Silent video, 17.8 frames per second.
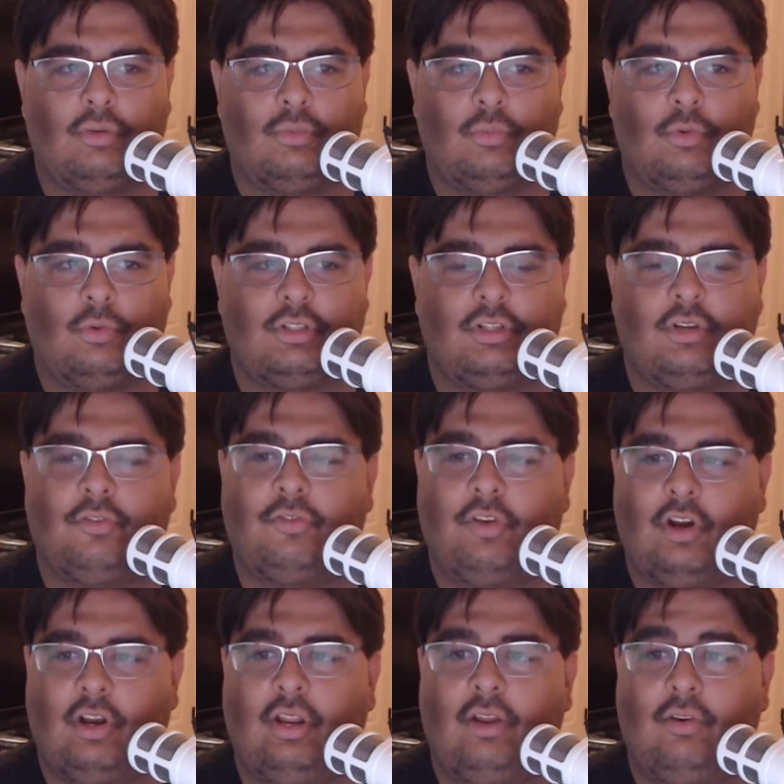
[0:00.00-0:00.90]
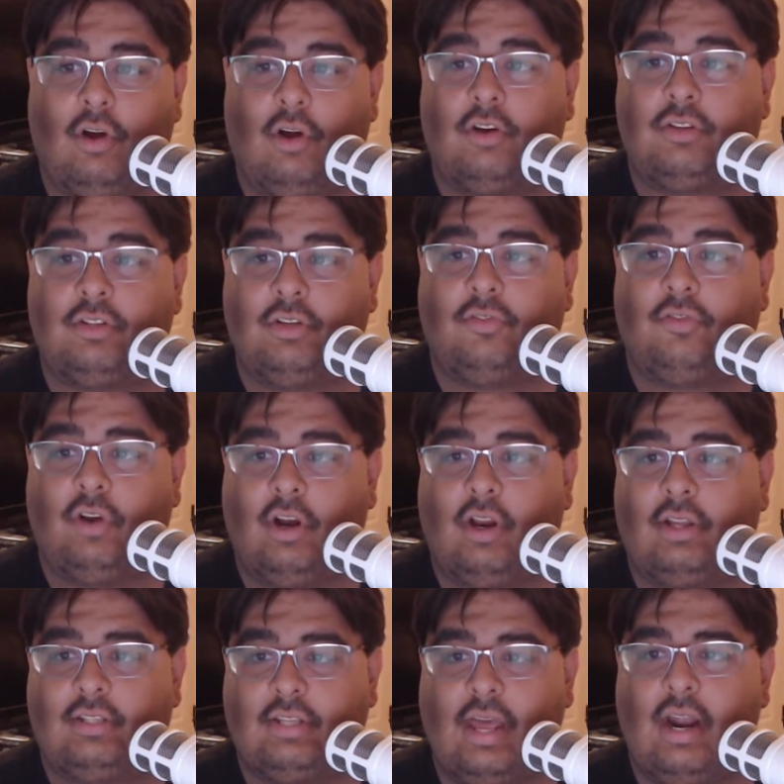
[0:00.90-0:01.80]
still very
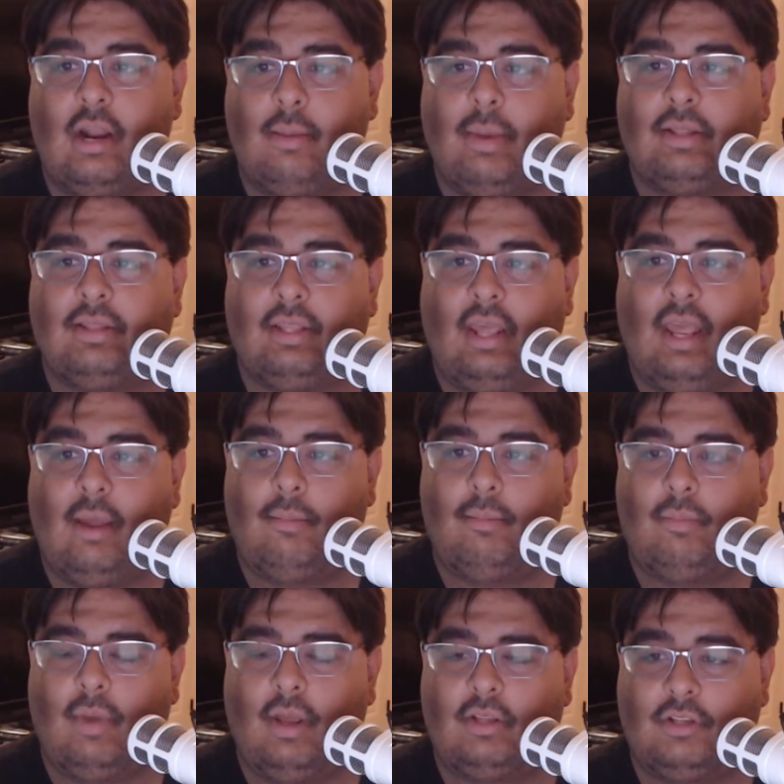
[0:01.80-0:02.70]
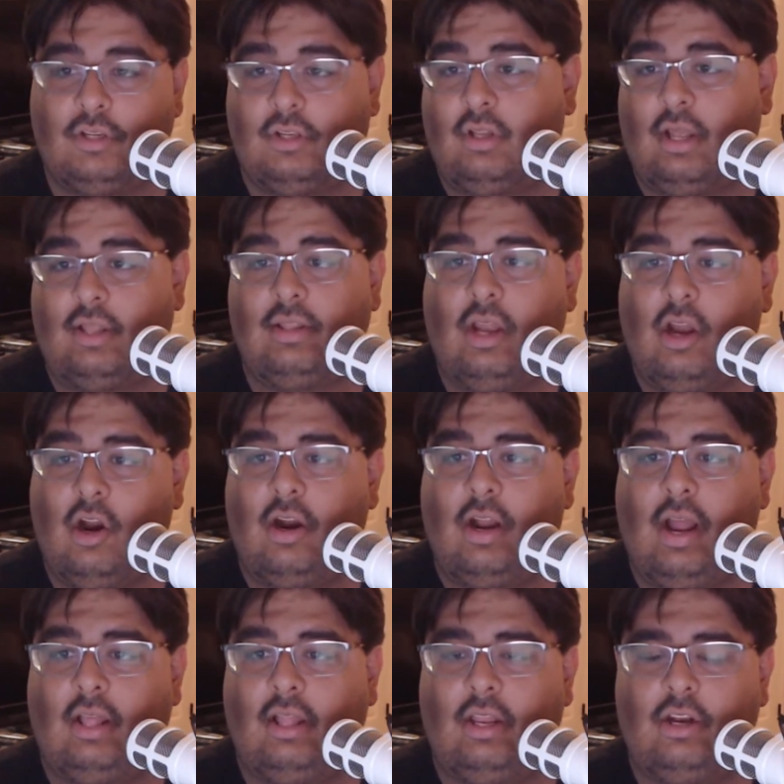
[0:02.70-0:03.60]
excited about the game, and they are at
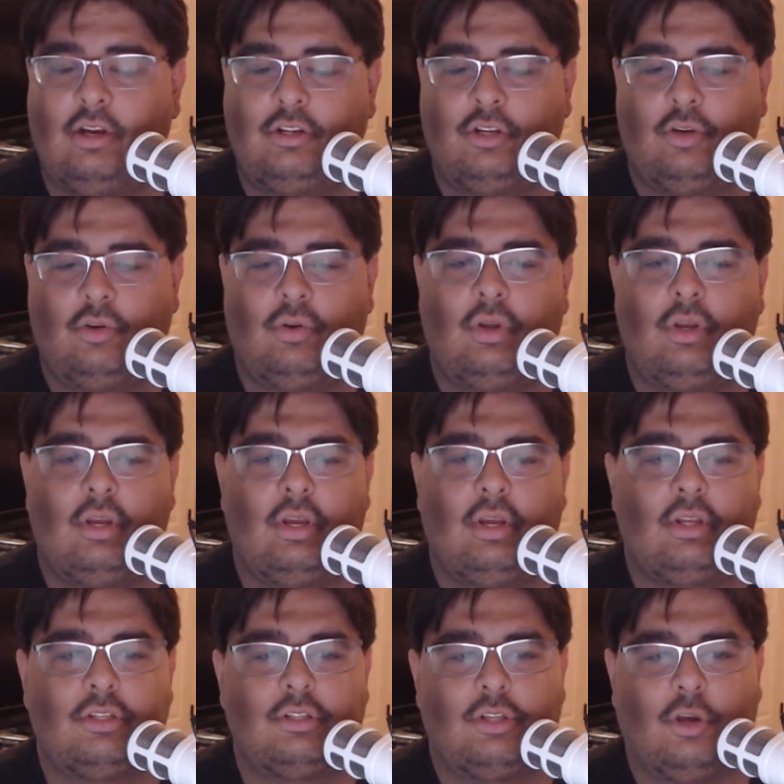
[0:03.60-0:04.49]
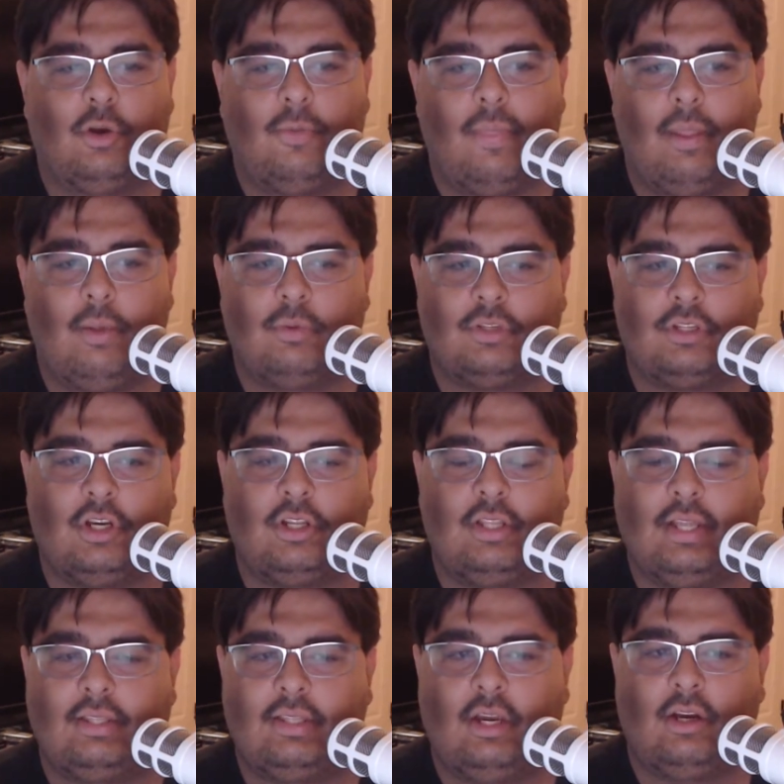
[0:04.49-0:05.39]
Highlander too. So it was good
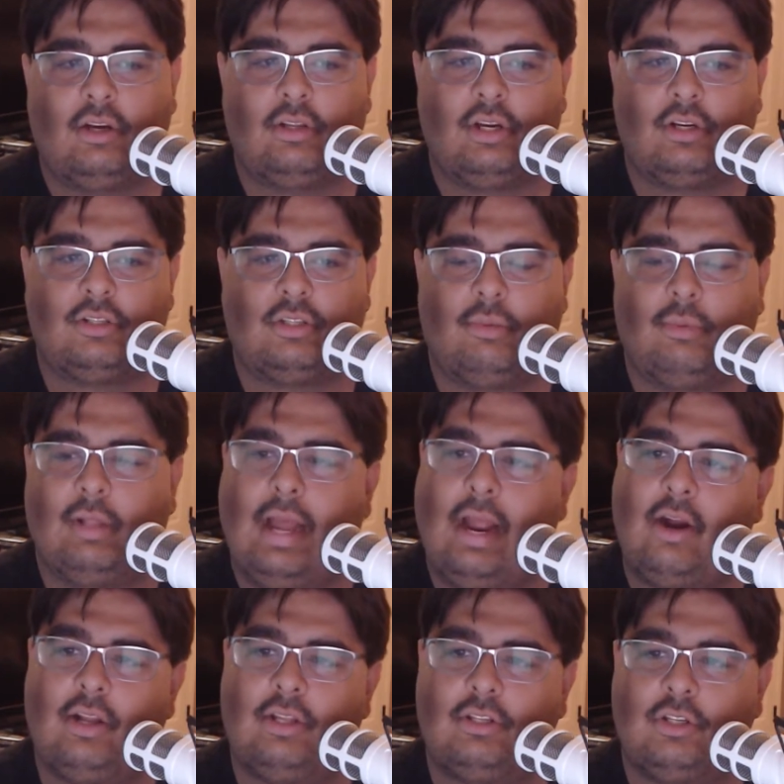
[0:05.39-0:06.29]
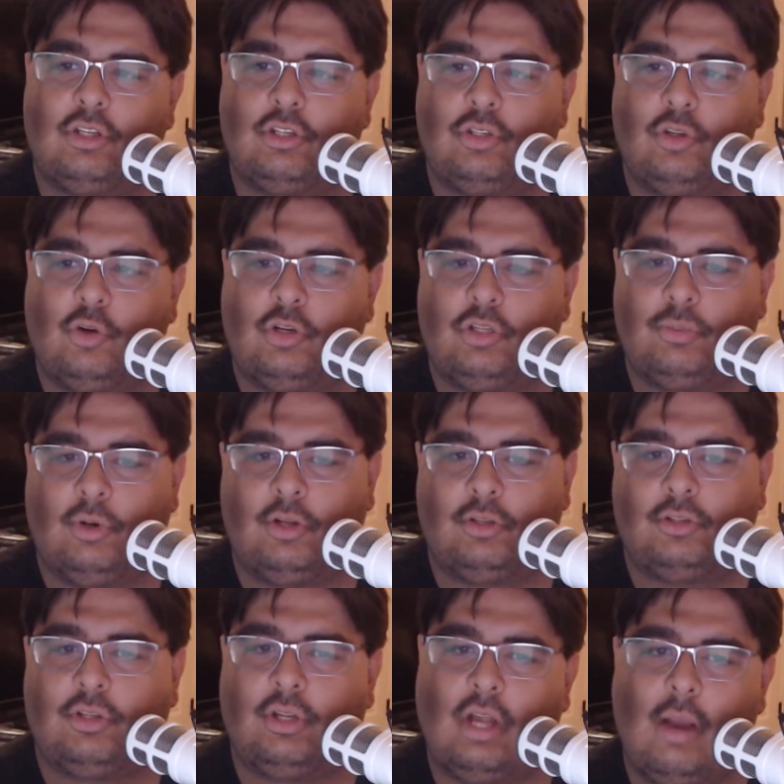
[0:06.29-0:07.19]
that there are similarities to the stores, but
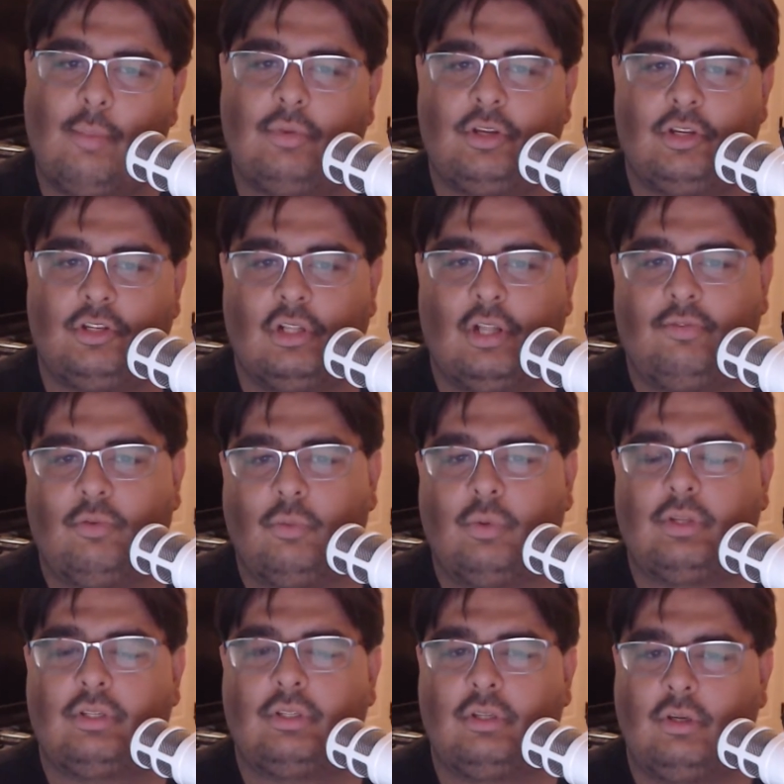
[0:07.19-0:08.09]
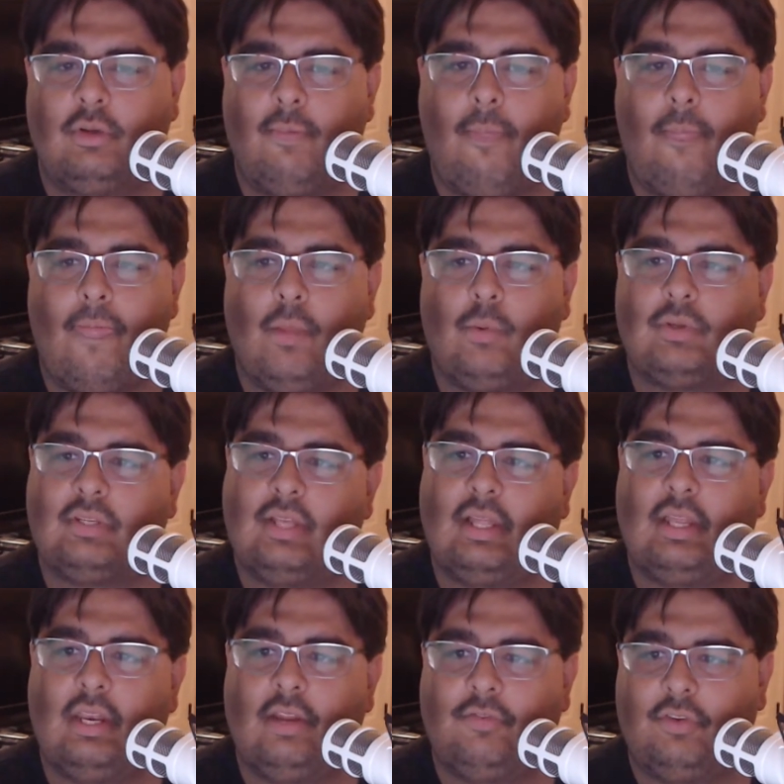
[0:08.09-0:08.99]
also the competition level was
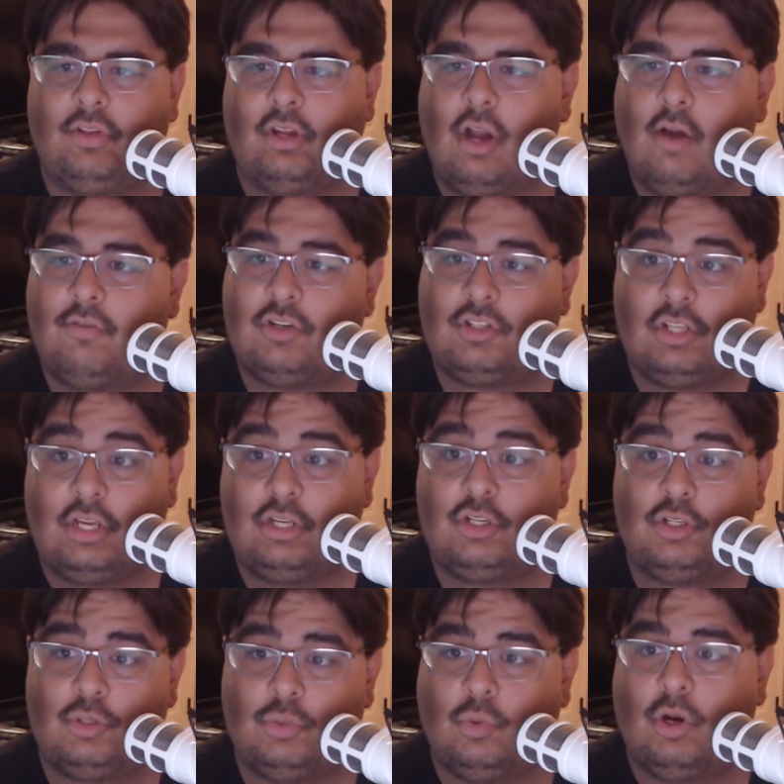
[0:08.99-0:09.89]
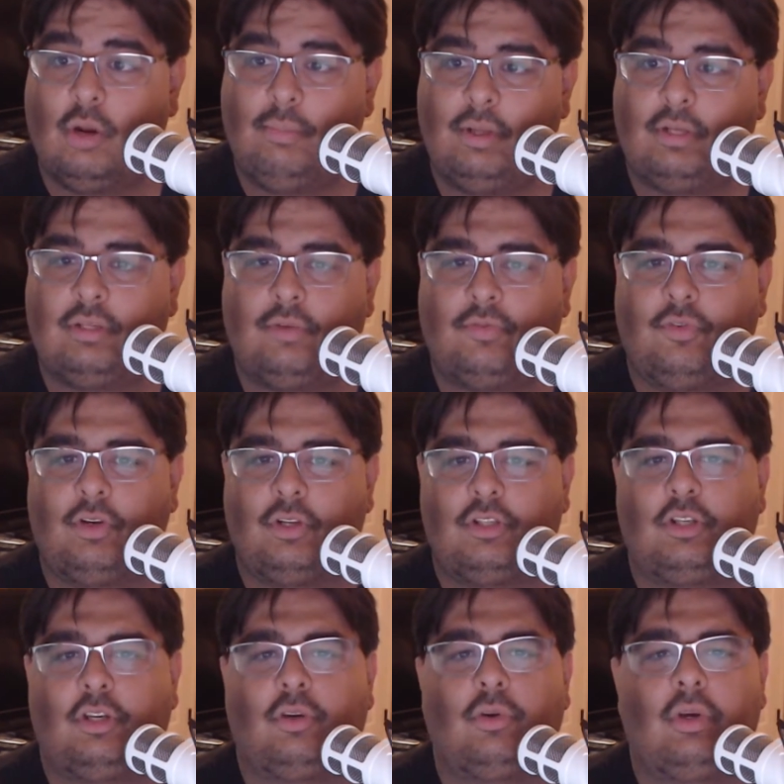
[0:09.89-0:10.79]
slightly different. The conversations were a bit different
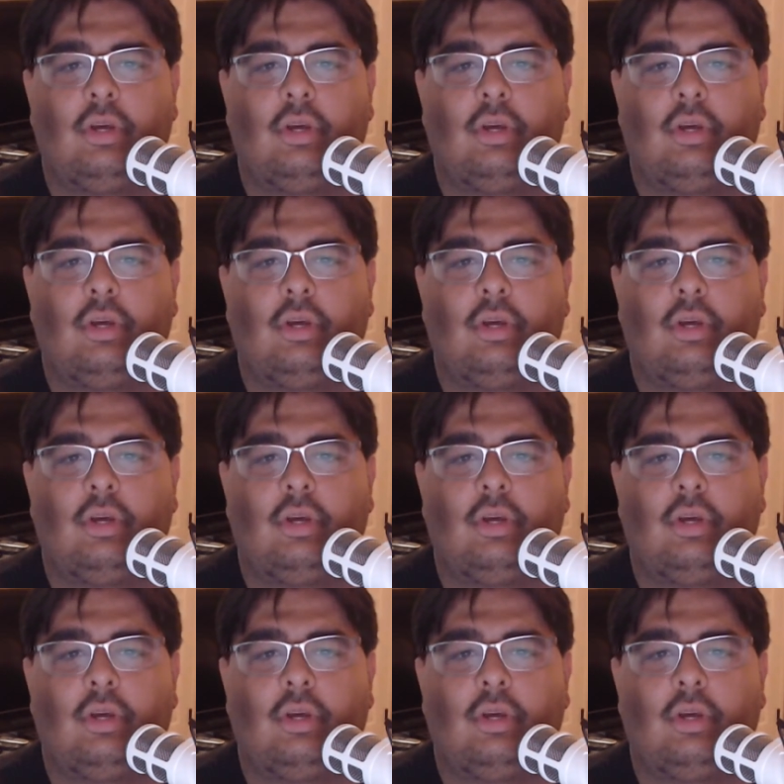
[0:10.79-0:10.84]
too,